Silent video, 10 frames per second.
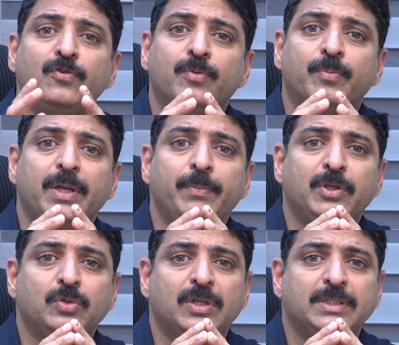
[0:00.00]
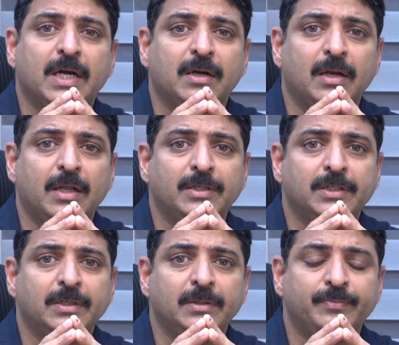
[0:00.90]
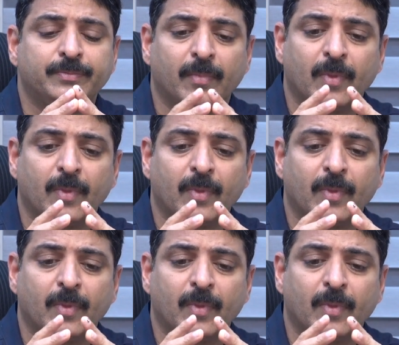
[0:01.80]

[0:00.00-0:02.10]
of premature ejaculation,